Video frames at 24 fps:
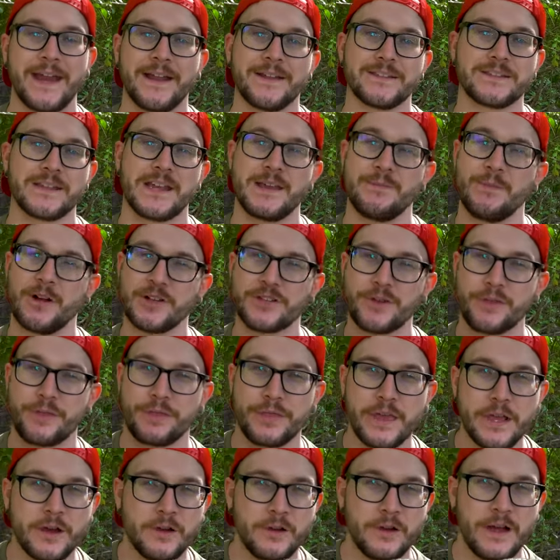It's a much
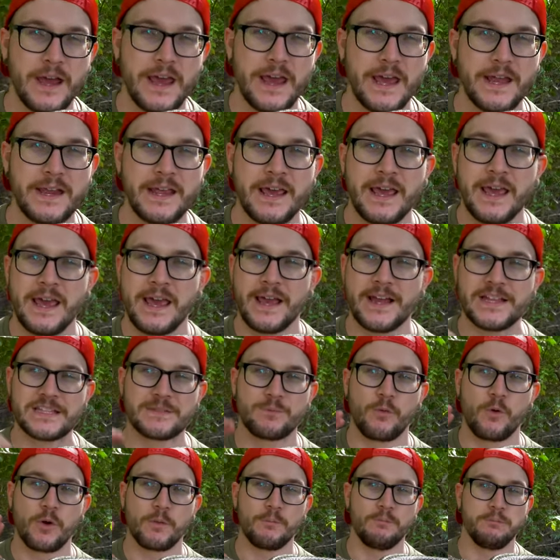thicker head, it's
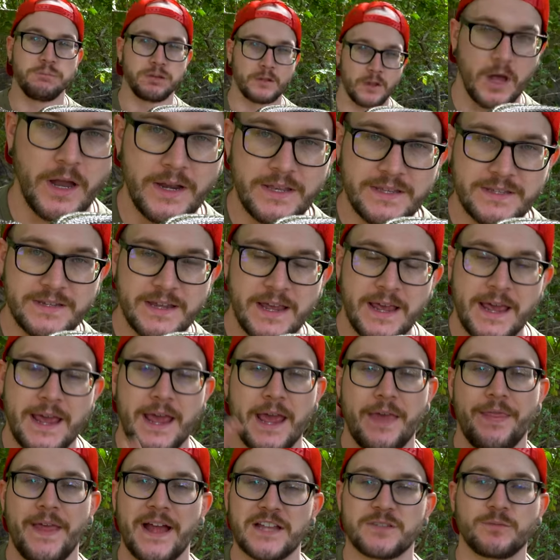more blunt,
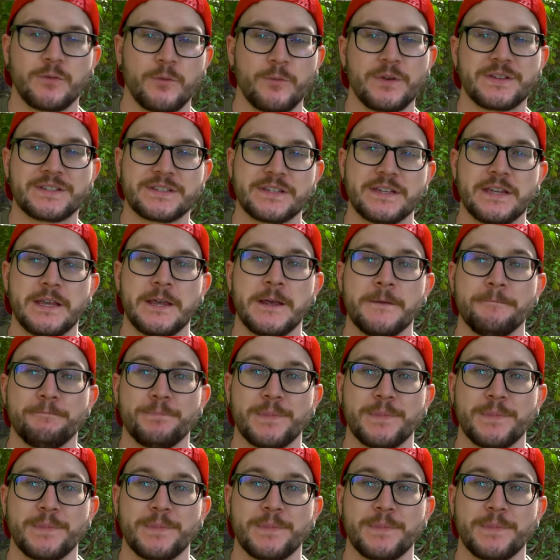and that's what we see